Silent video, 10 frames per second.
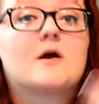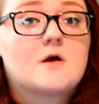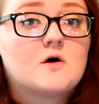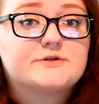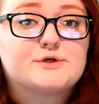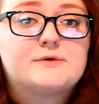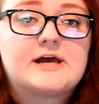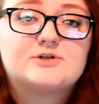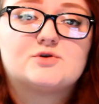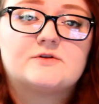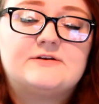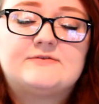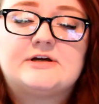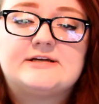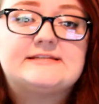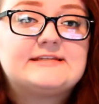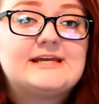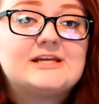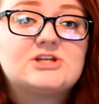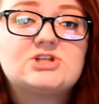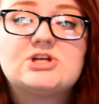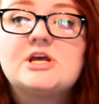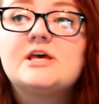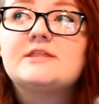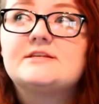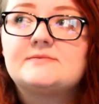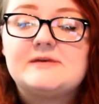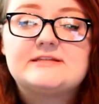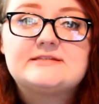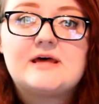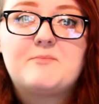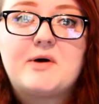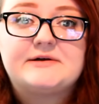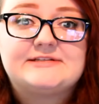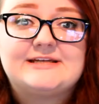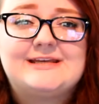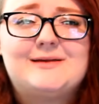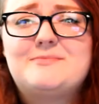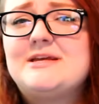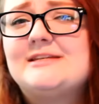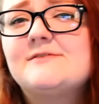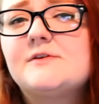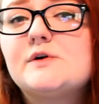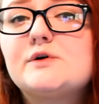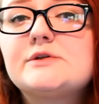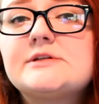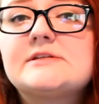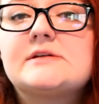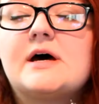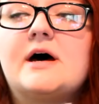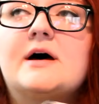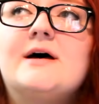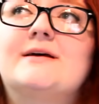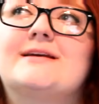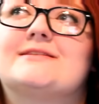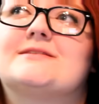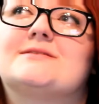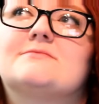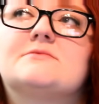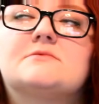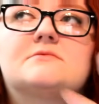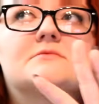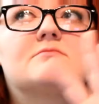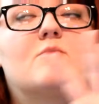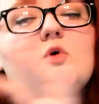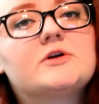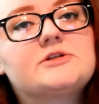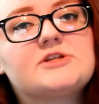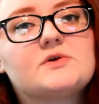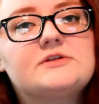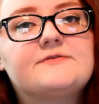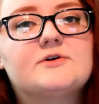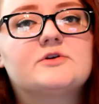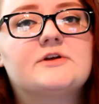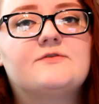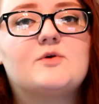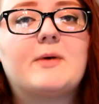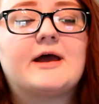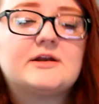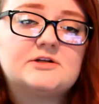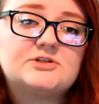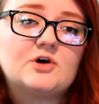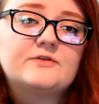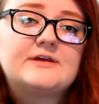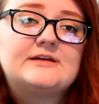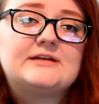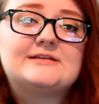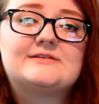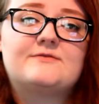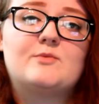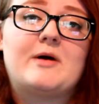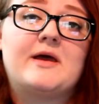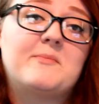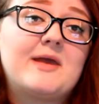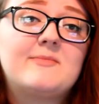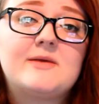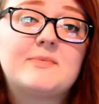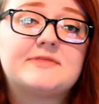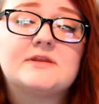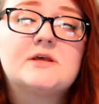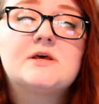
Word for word: are also naturally very skittish. This means that bonding can be difficult. Uh, it's more so difficult if you buy an adult than it is if you buy a baby, but